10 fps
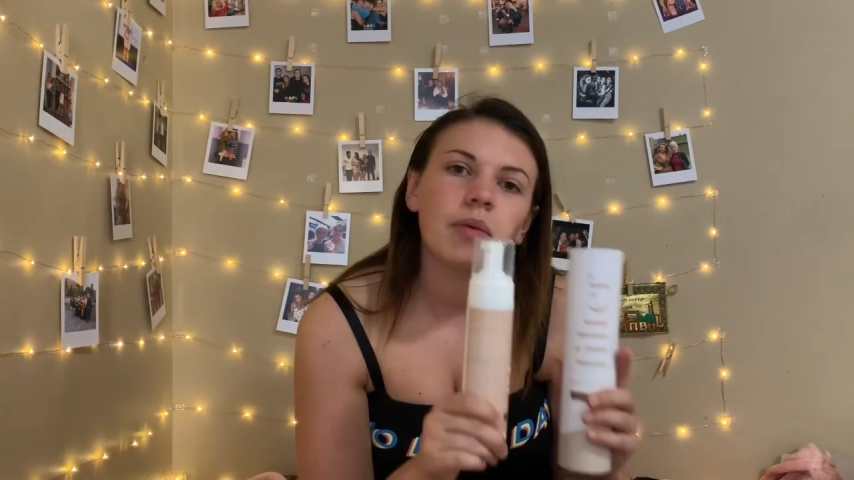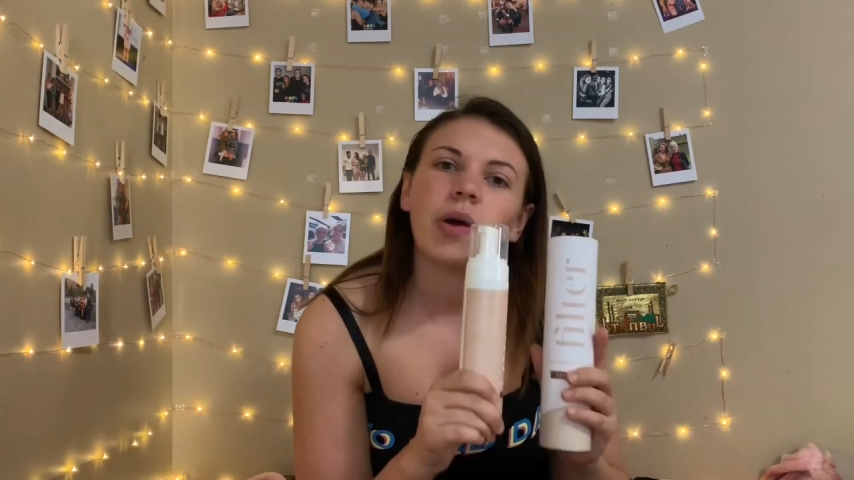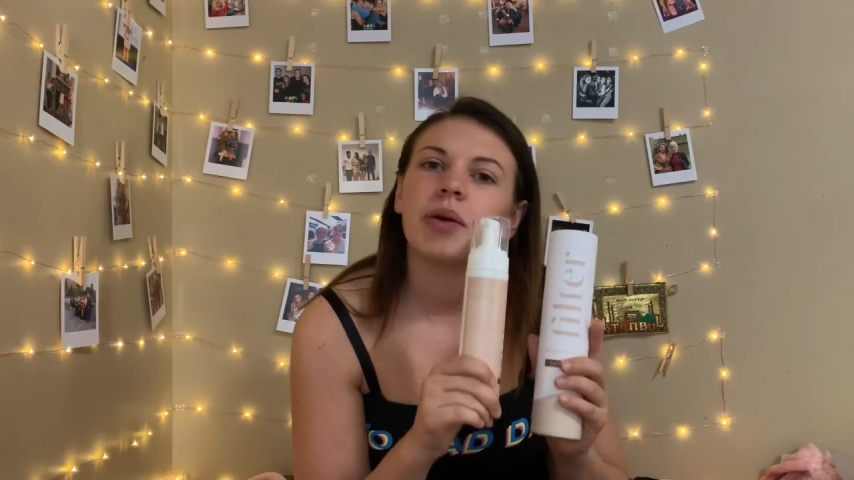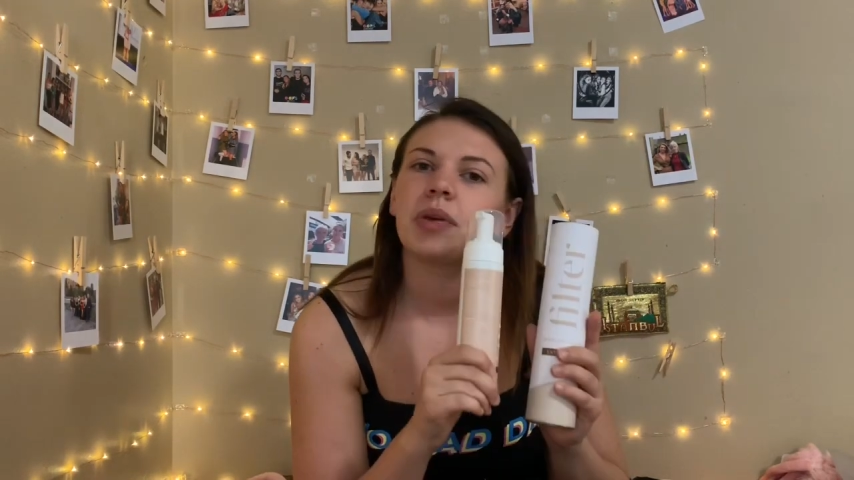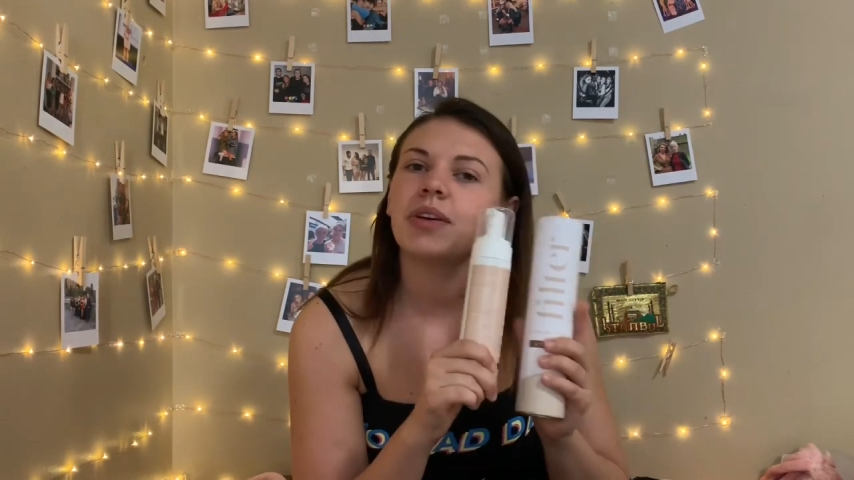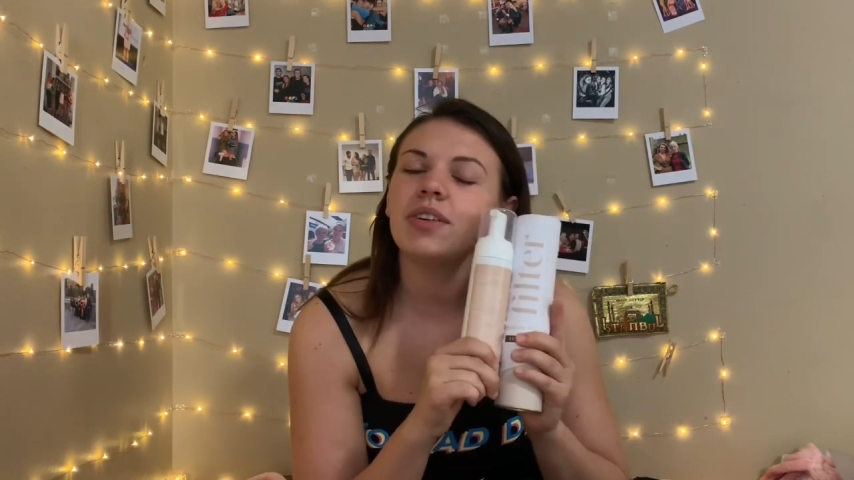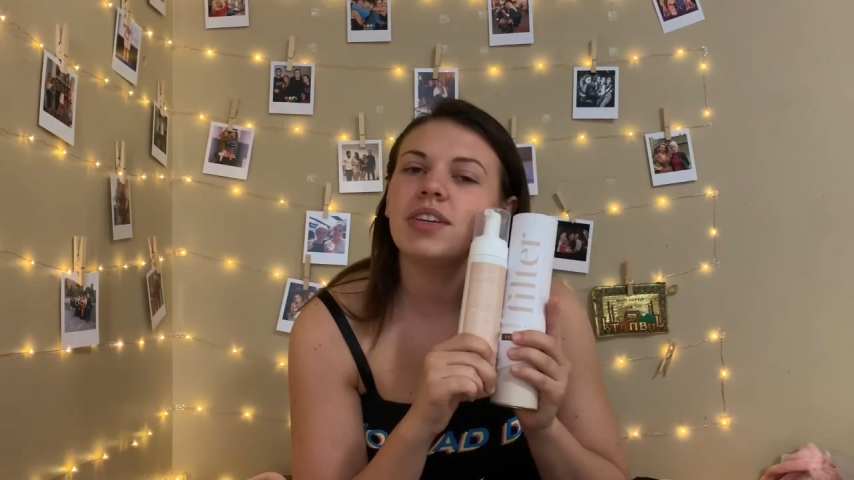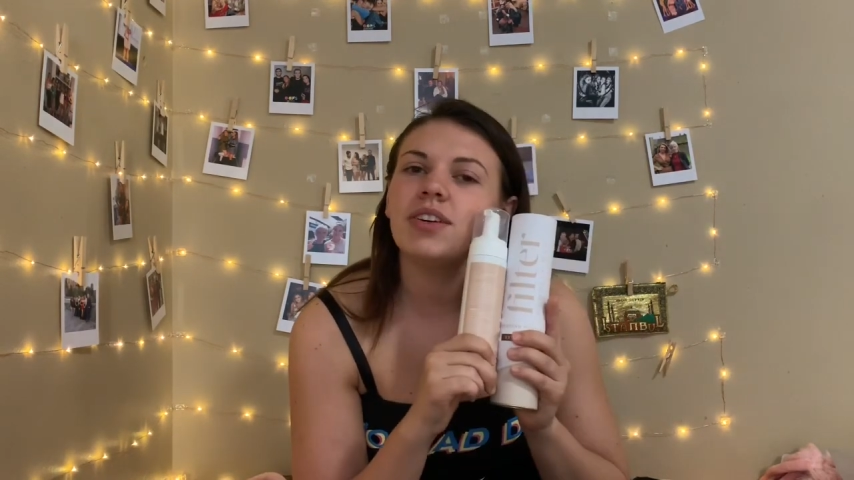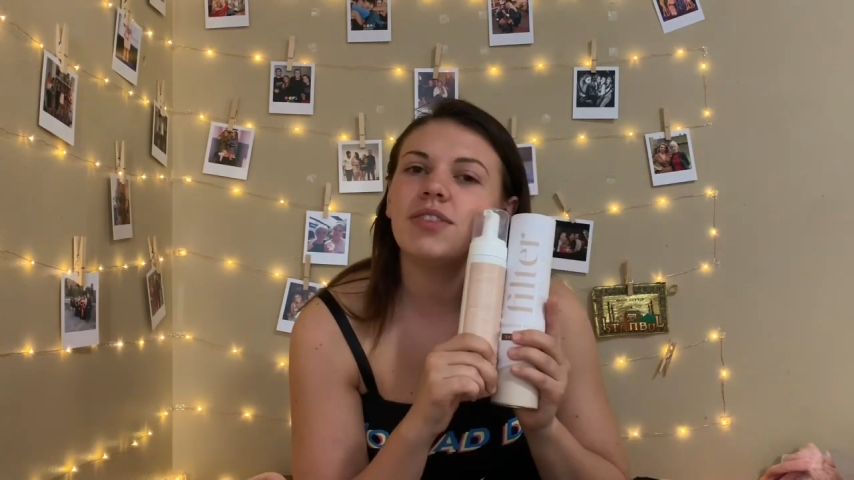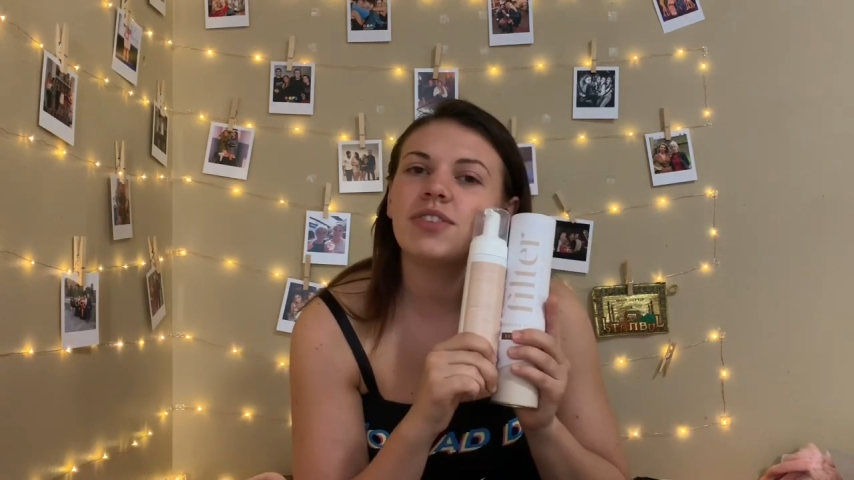it better be good
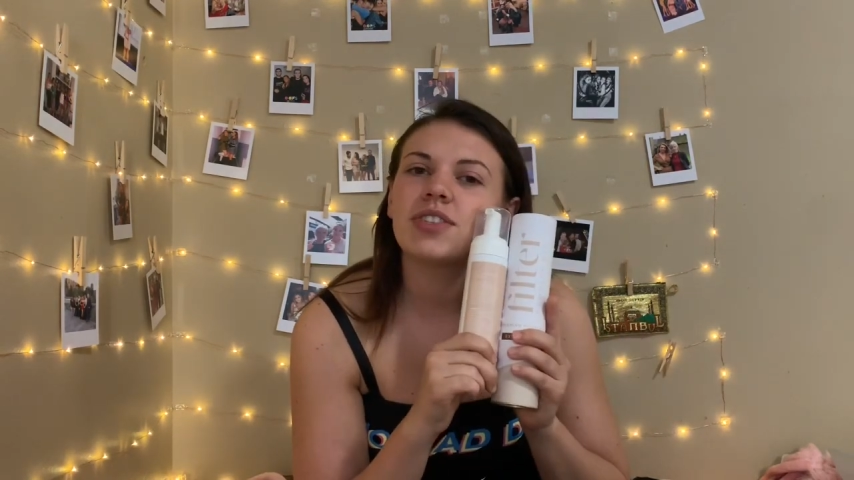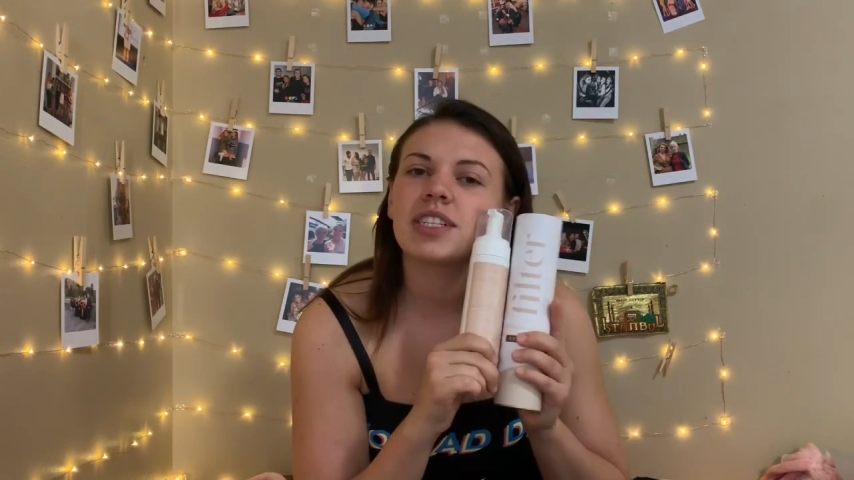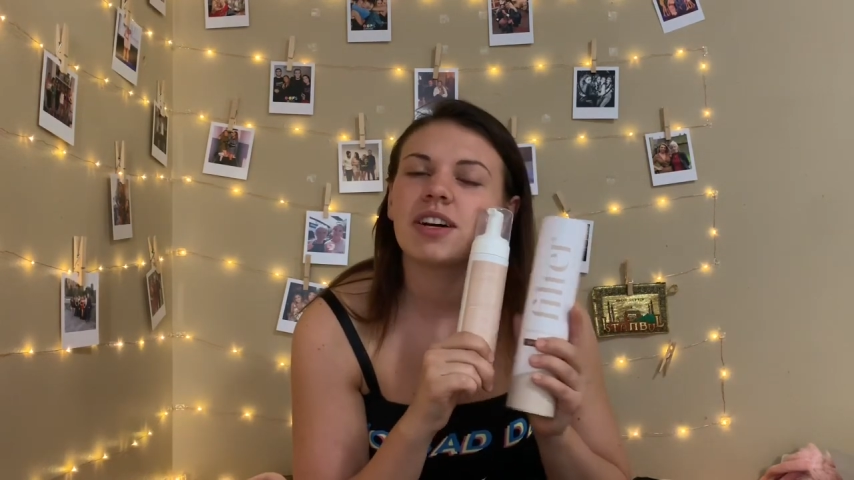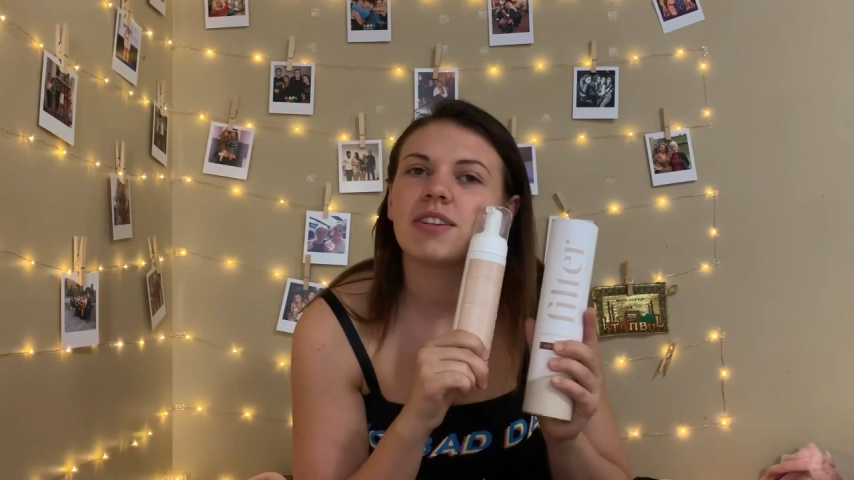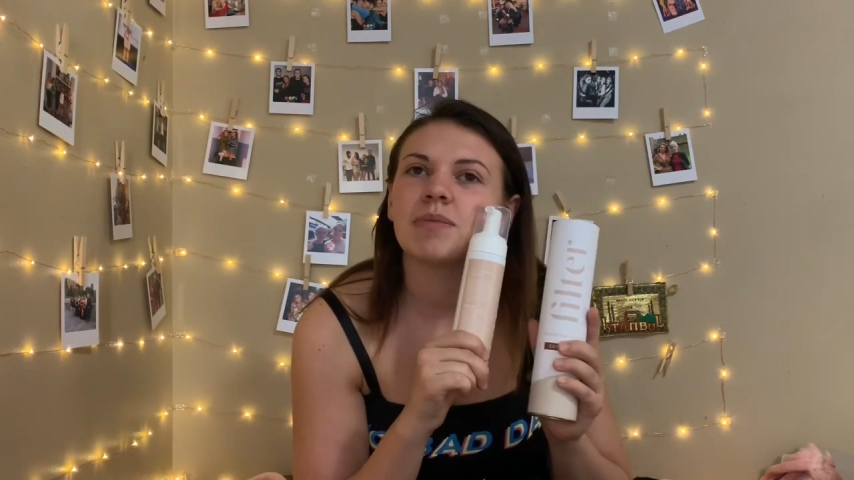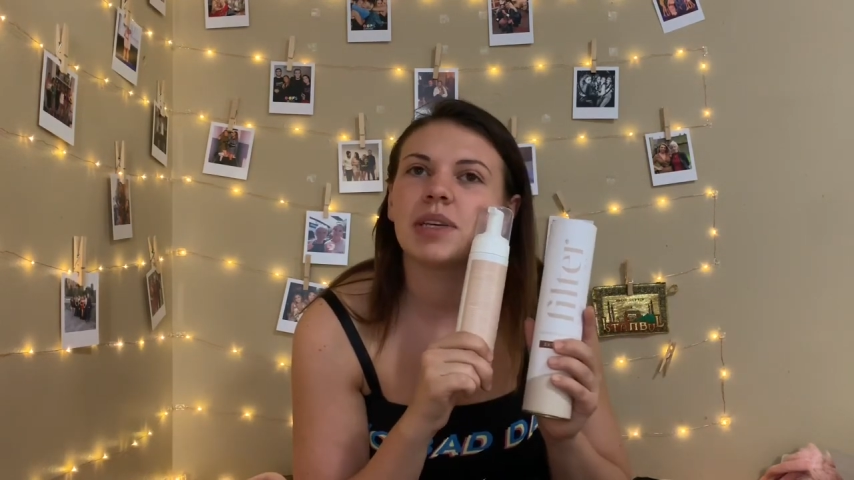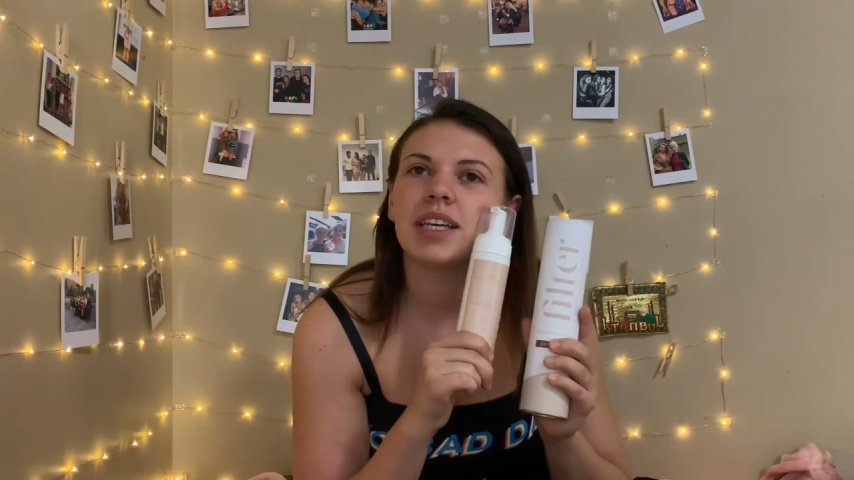enough because it cost